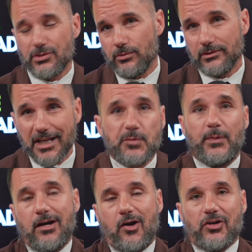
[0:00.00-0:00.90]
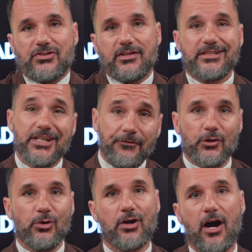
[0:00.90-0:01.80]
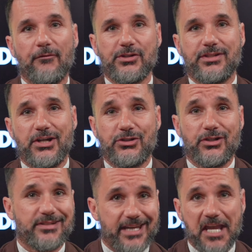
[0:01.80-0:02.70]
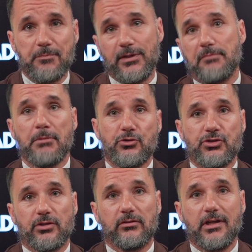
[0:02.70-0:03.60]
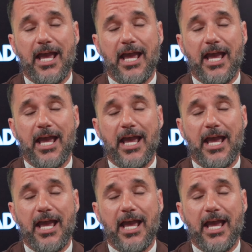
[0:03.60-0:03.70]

So let's be honest, difficult conversations can be emotional.